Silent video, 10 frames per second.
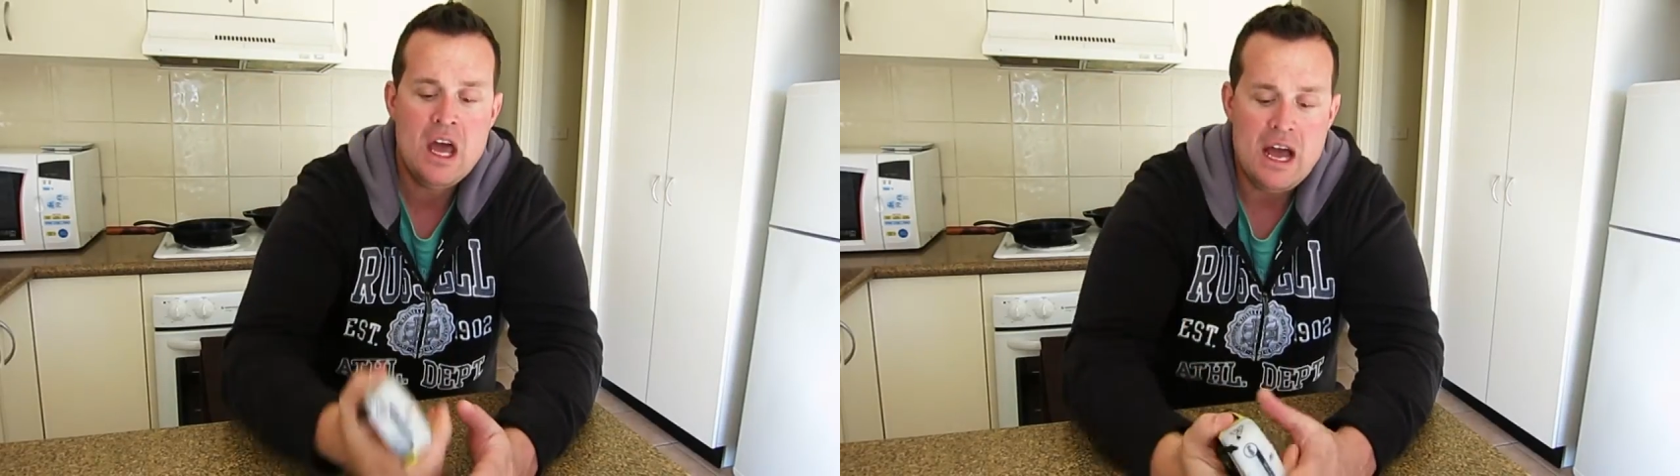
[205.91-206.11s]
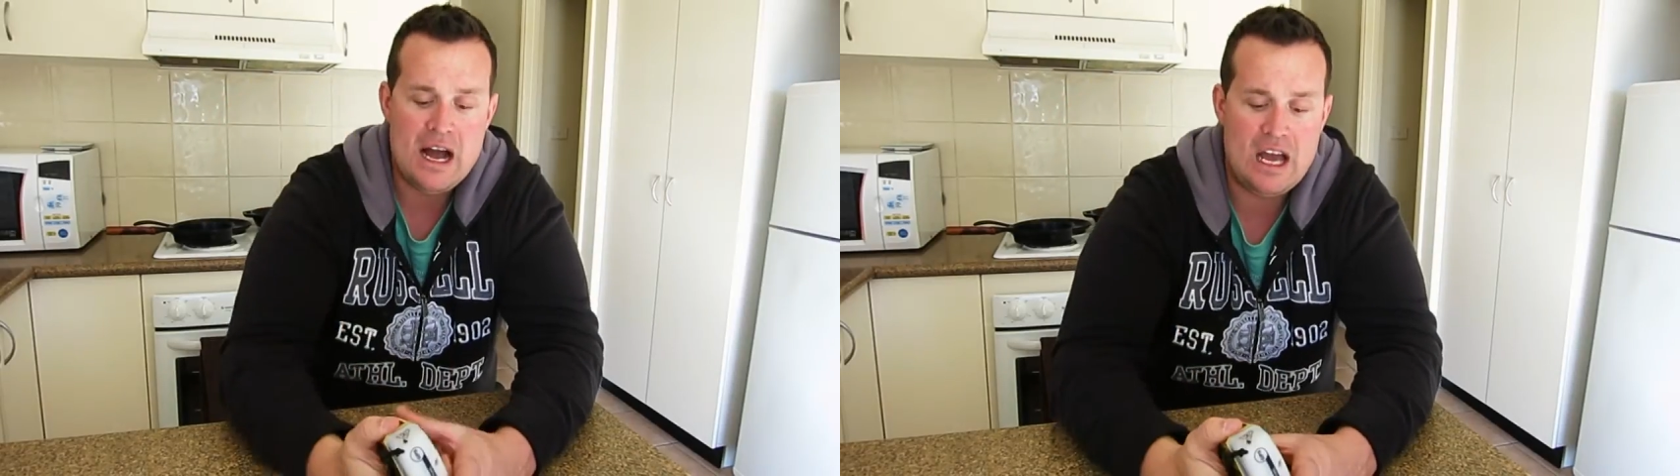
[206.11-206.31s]

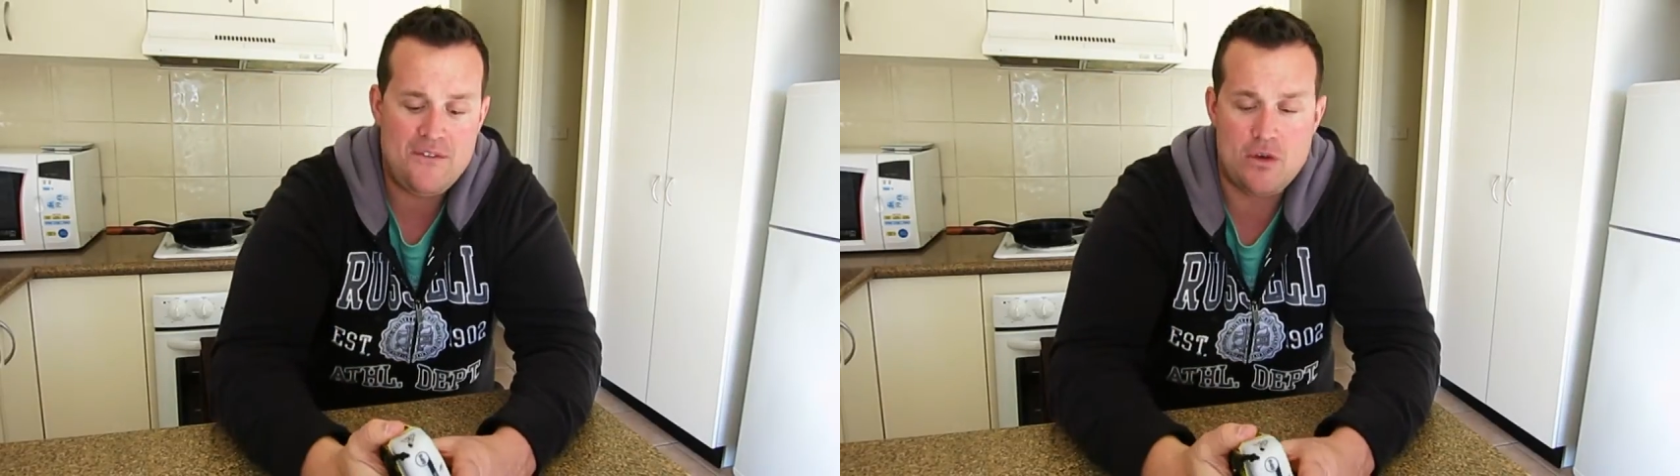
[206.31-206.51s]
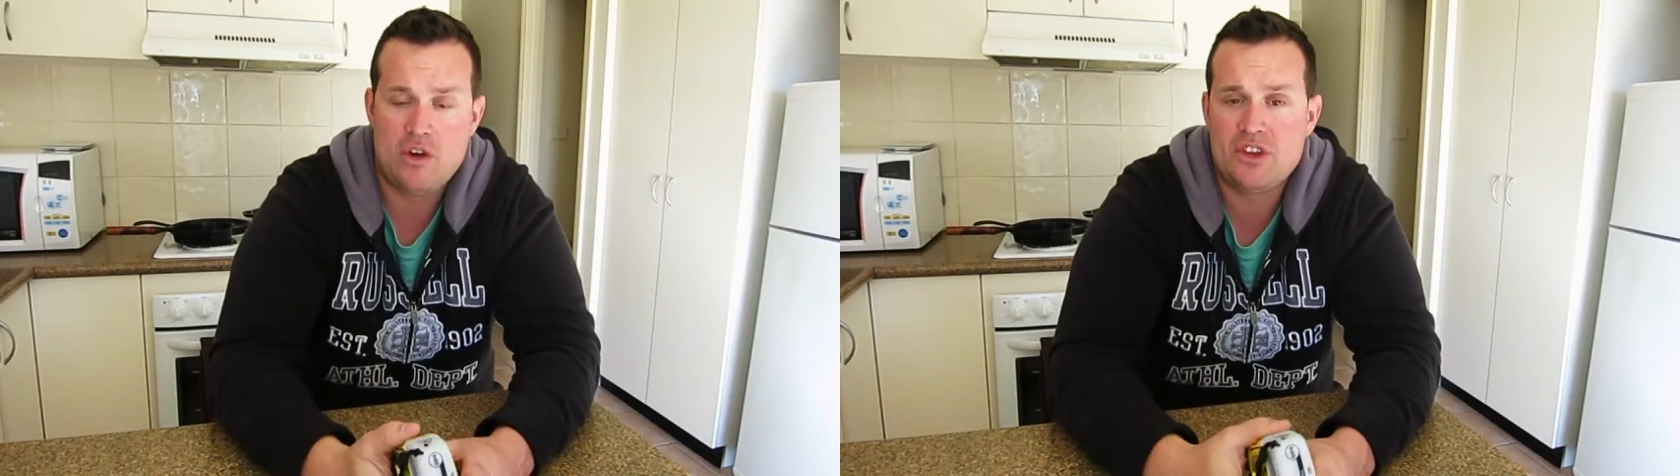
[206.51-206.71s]

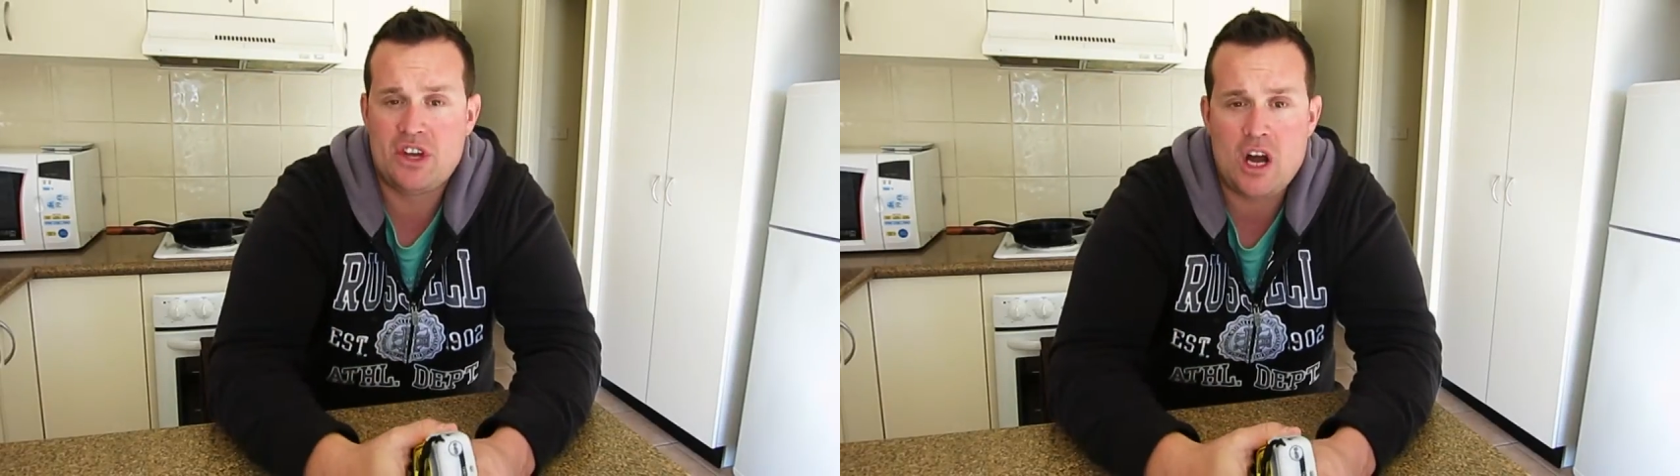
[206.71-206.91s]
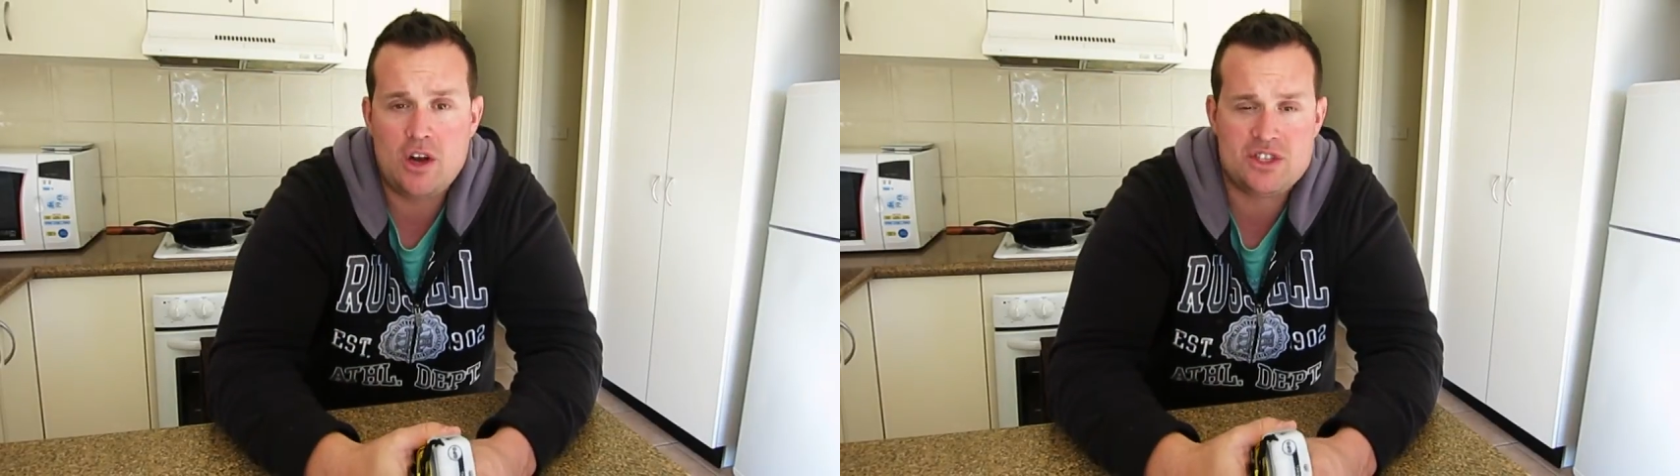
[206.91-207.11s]
If you're on the
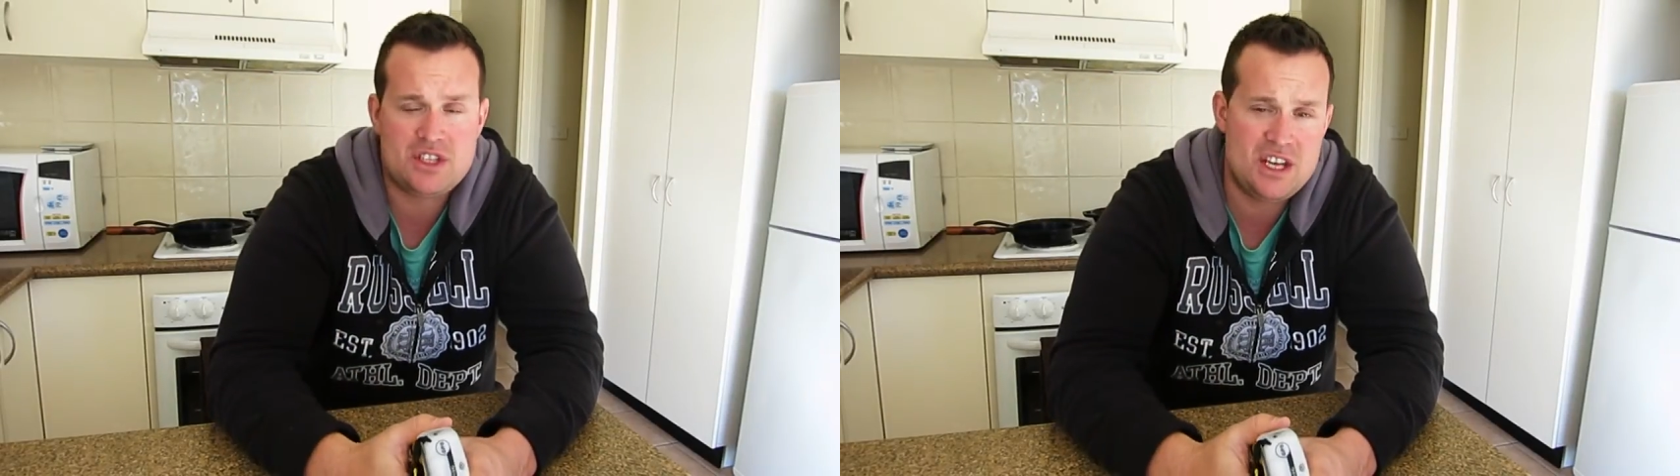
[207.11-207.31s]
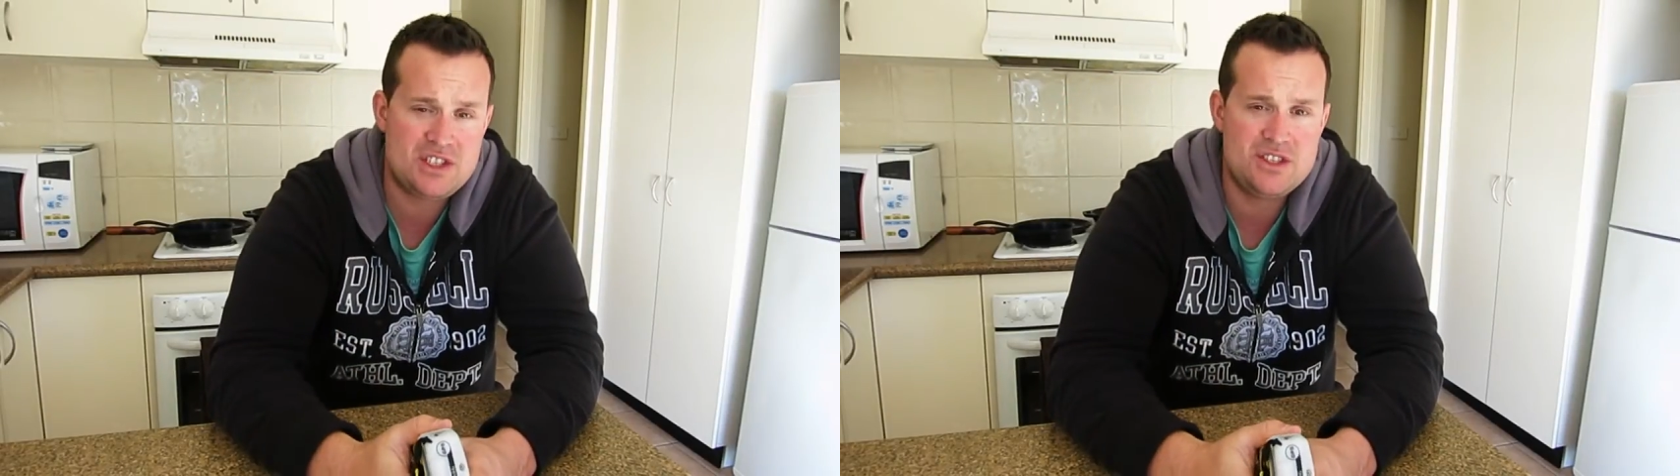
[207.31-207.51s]
coast,
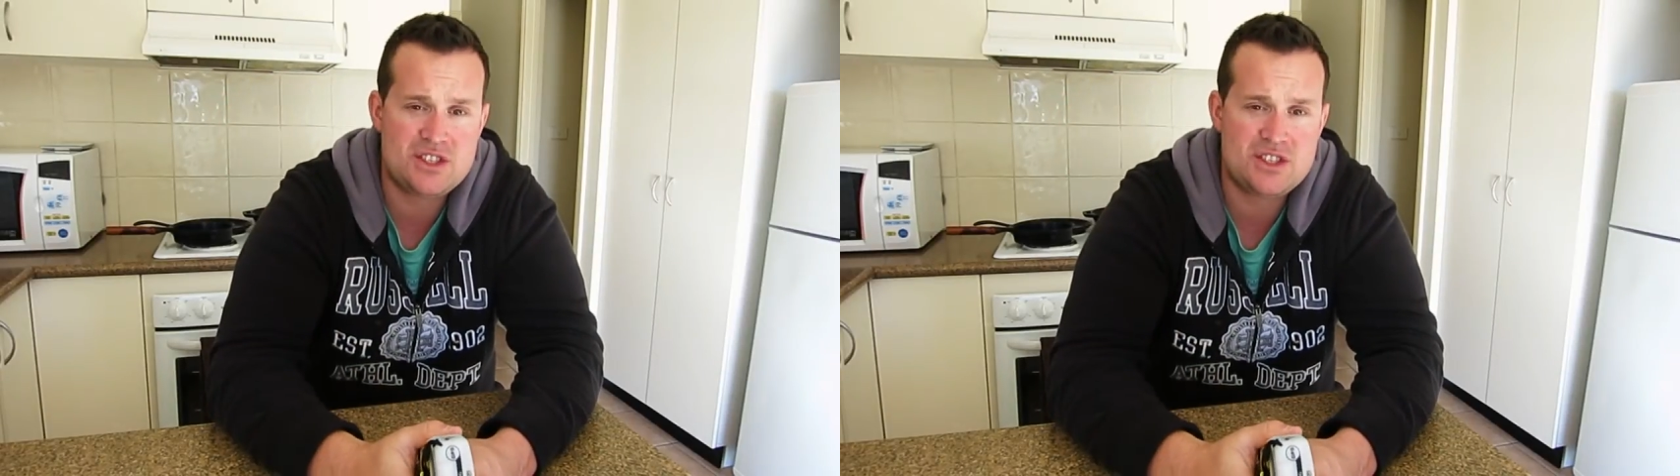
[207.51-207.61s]
the eastern